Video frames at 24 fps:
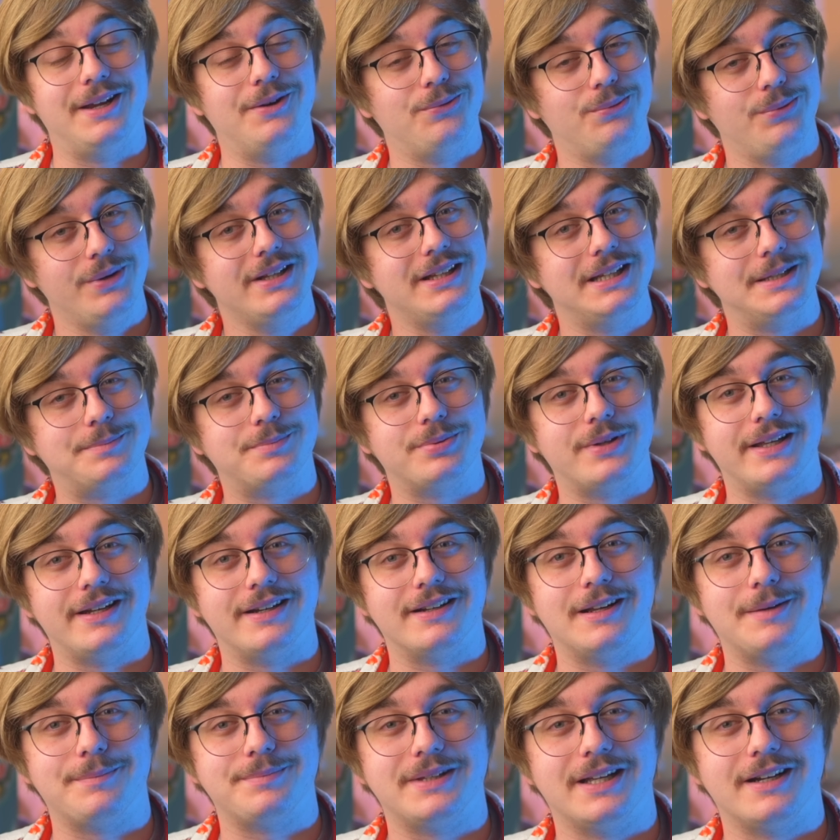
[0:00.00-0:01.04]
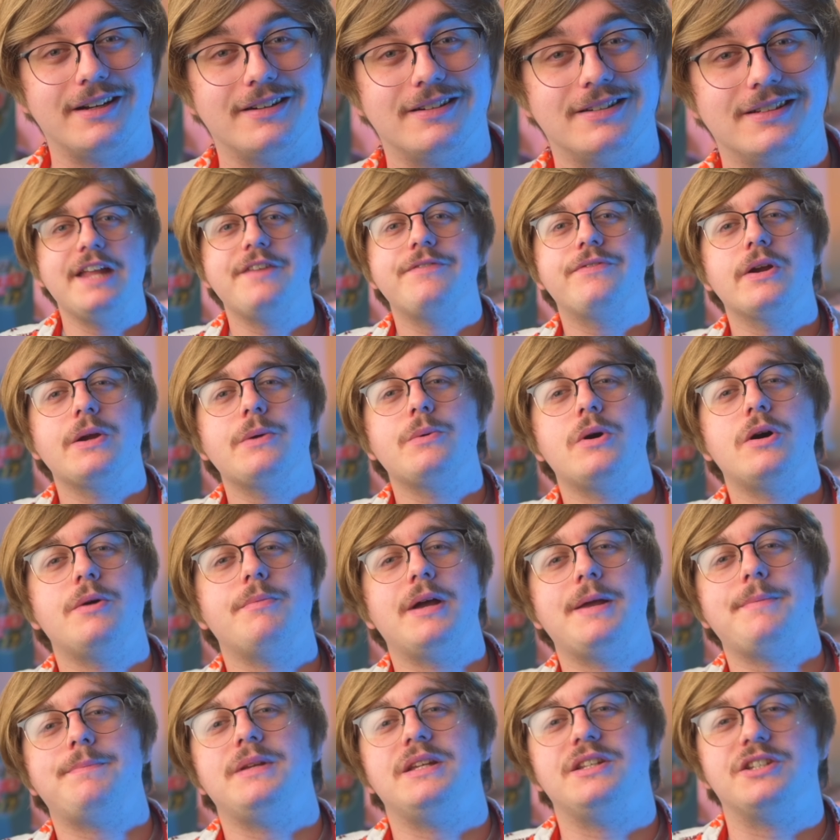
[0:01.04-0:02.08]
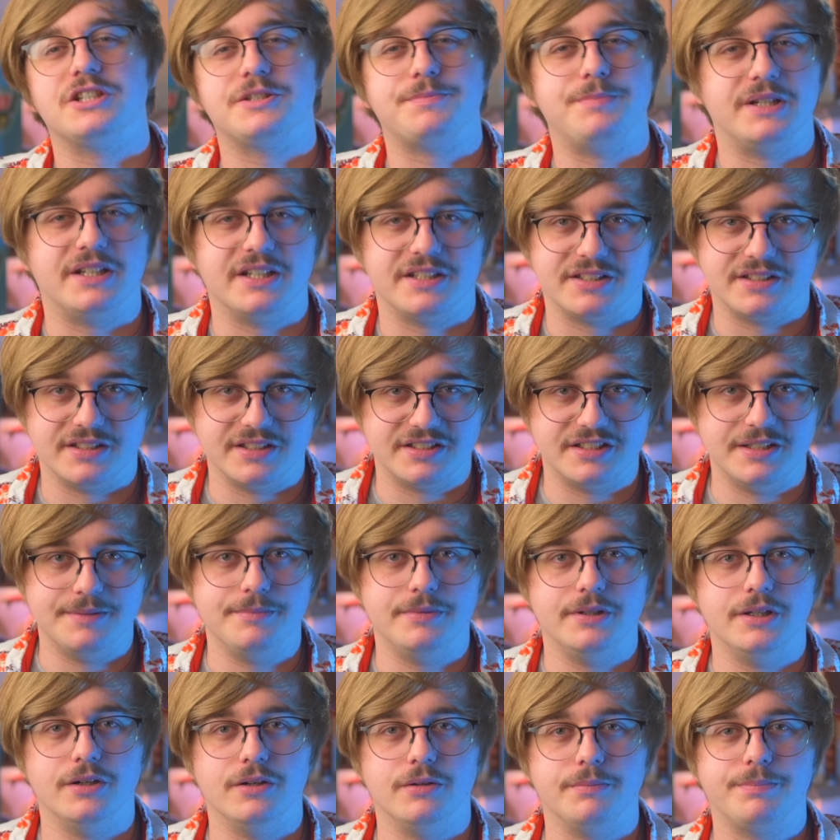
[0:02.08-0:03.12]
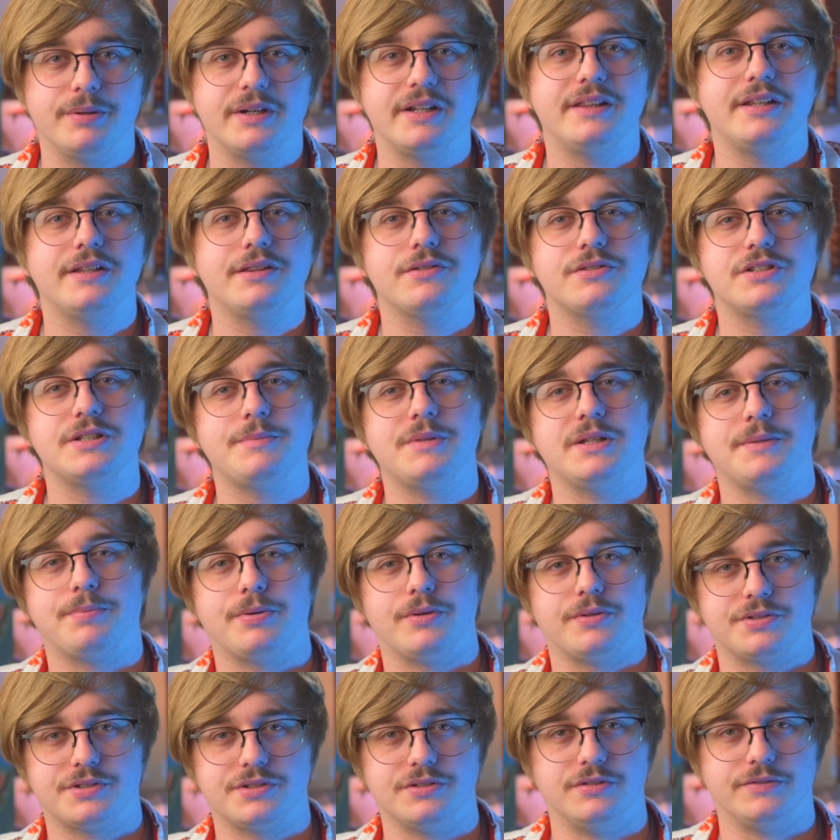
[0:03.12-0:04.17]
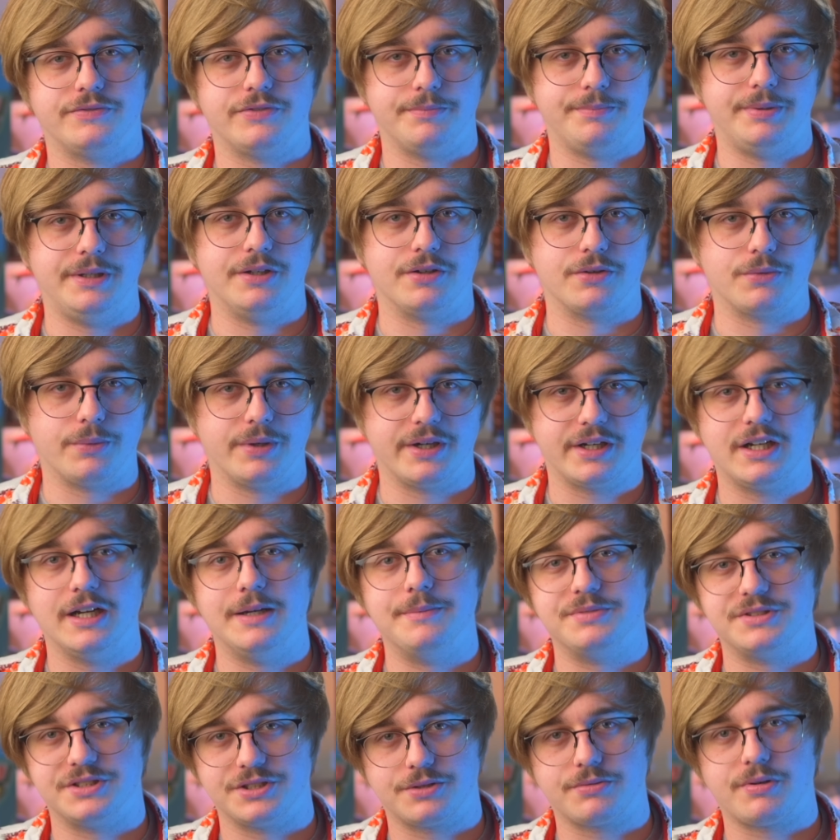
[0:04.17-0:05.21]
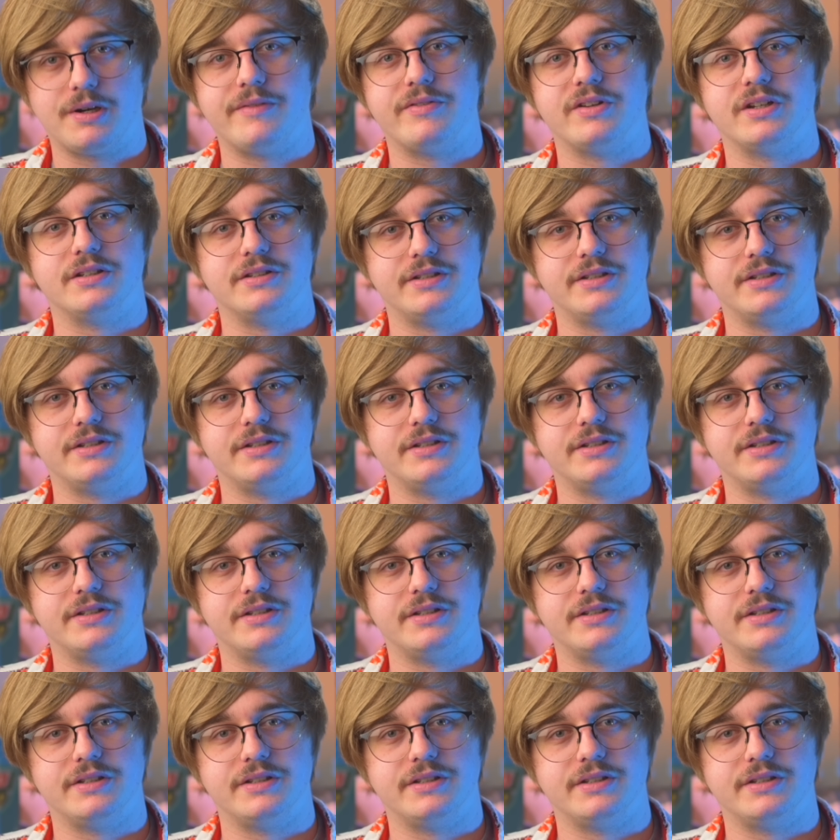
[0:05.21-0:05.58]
really played it up there. It very well might be just because of the symbiote, but I think there's something personal for Peter when it comes to Kraven and